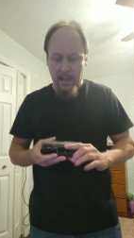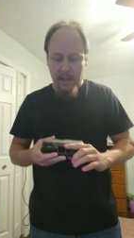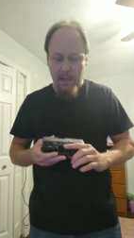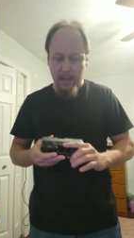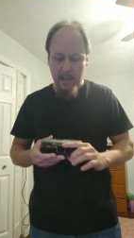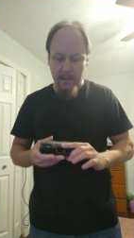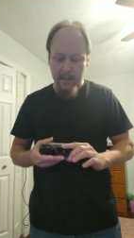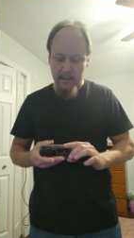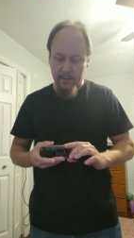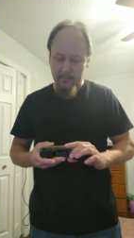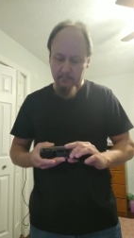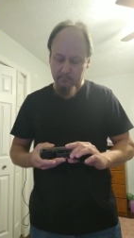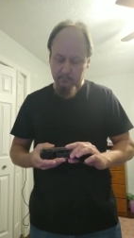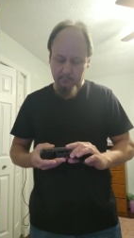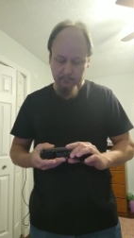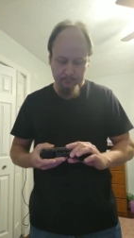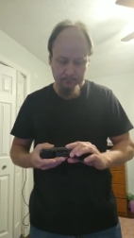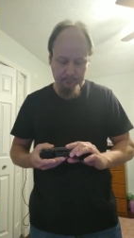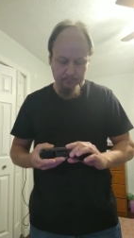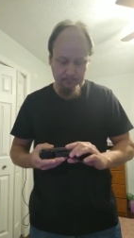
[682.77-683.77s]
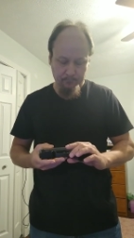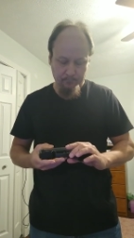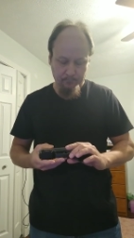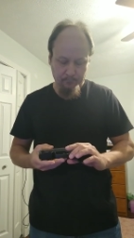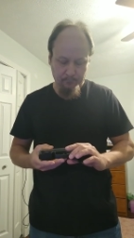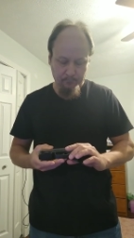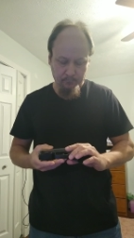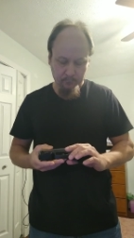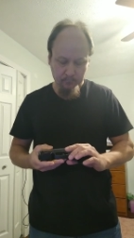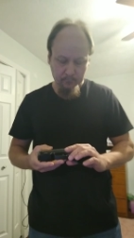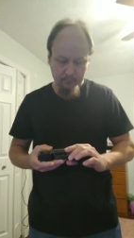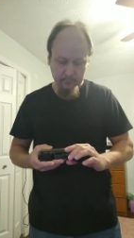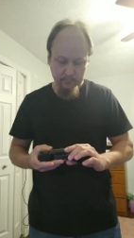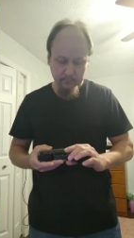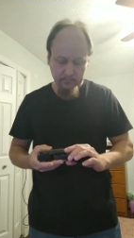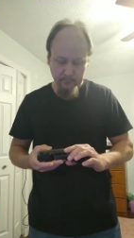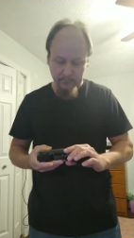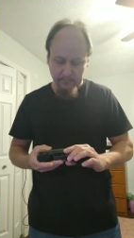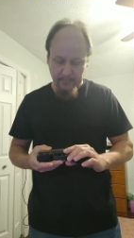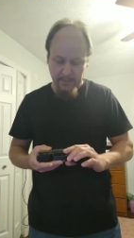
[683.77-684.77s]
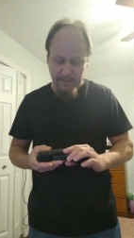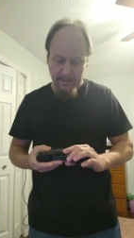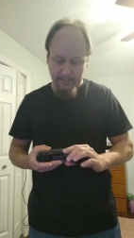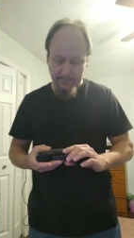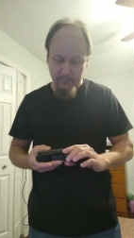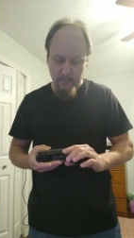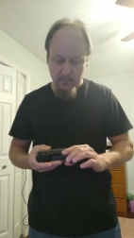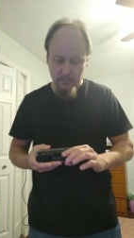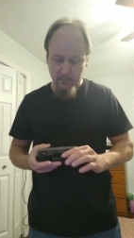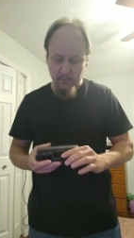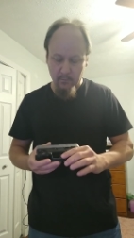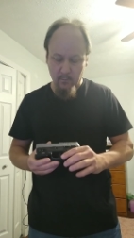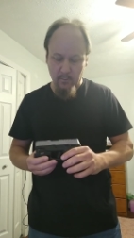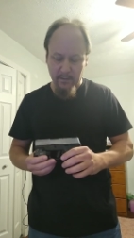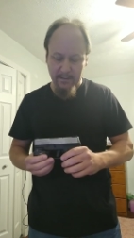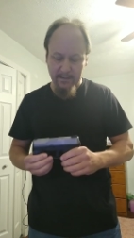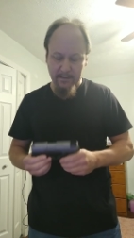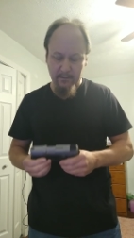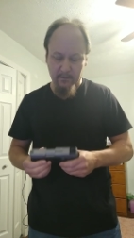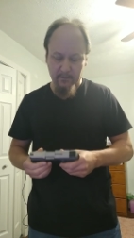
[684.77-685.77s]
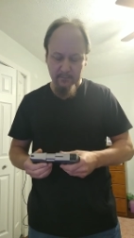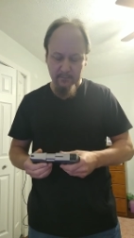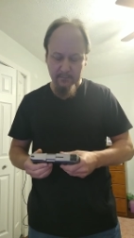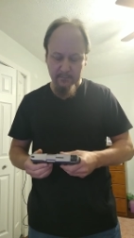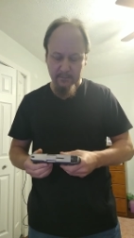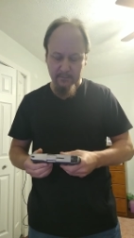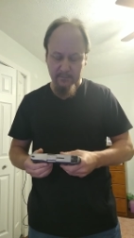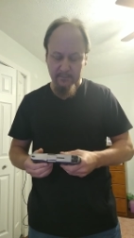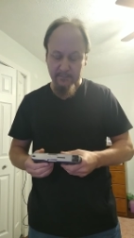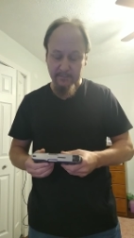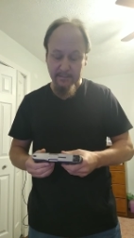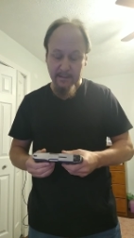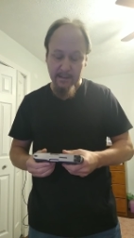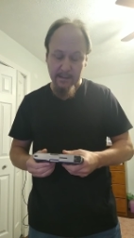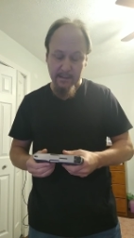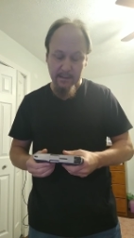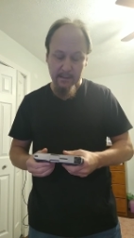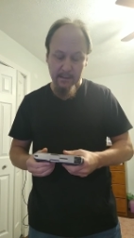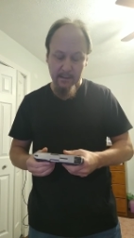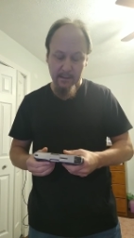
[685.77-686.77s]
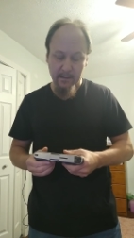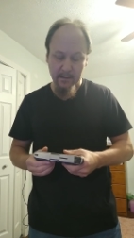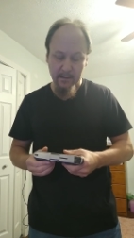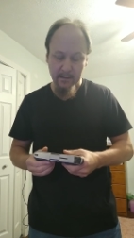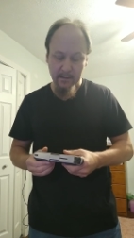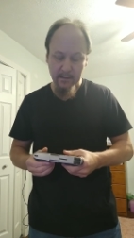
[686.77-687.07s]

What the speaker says: I don't know what else to say